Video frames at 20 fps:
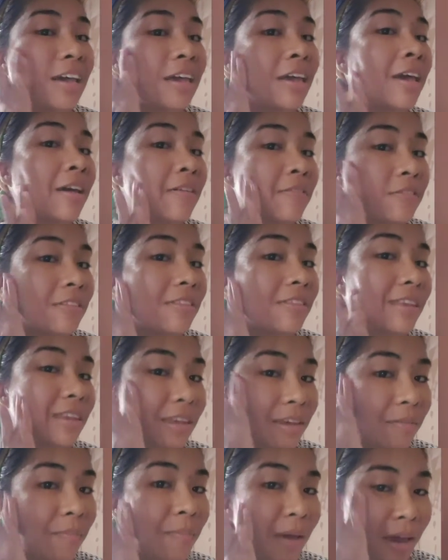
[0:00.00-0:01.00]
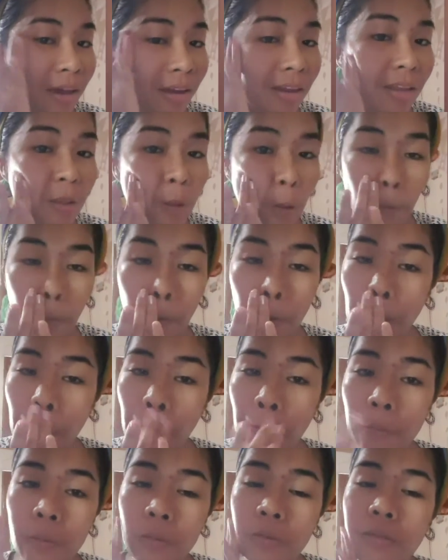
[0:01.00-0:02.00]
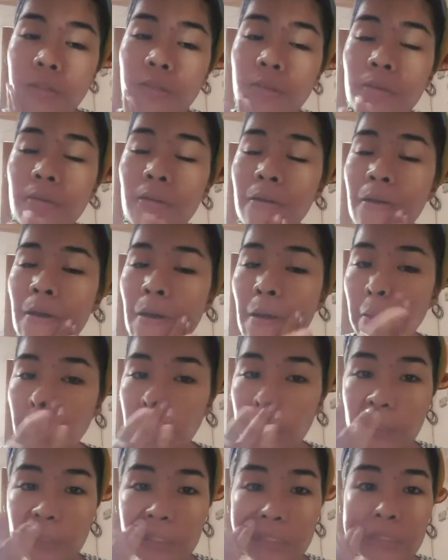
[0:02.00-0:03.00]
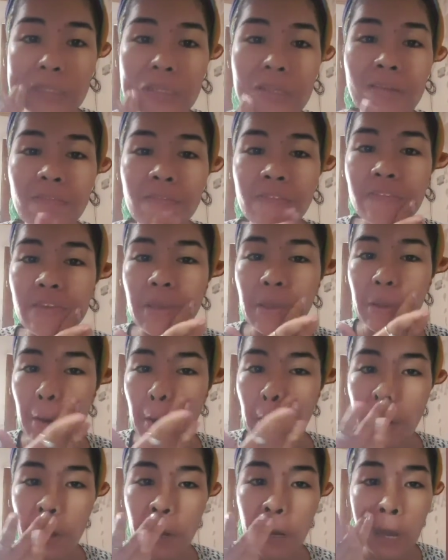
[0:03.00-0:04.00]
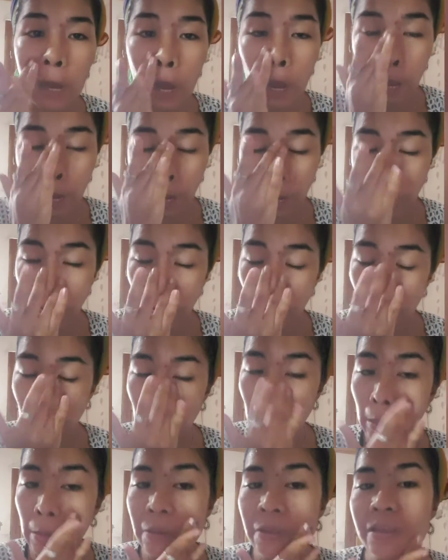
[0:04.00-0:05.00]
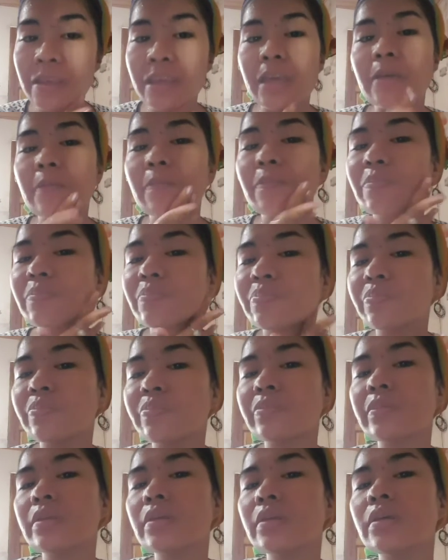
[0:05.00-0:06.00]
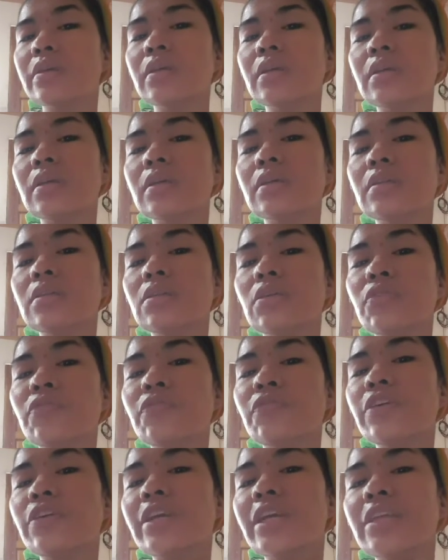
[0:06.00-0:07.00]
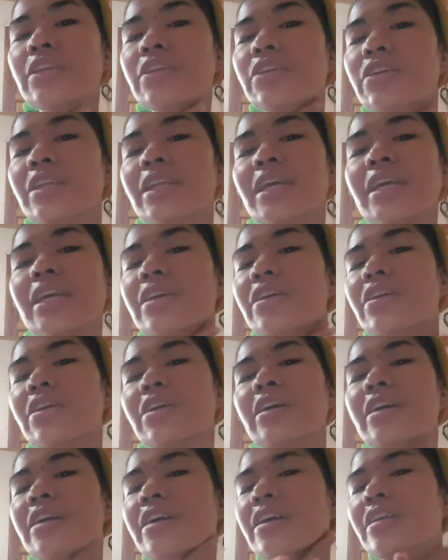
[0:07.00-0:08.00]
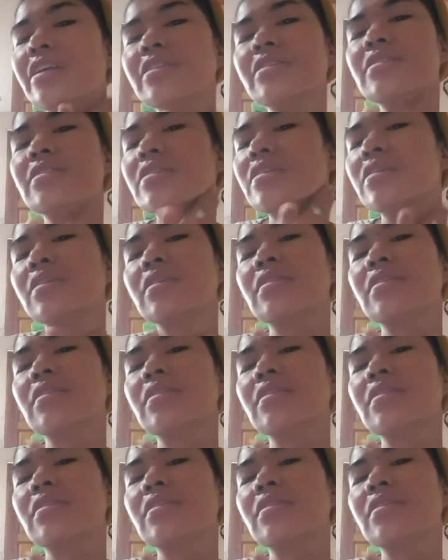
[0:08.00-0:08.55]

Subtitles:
I have to think about it. What do you call this finger? Okay. Don't forget your neck, girls.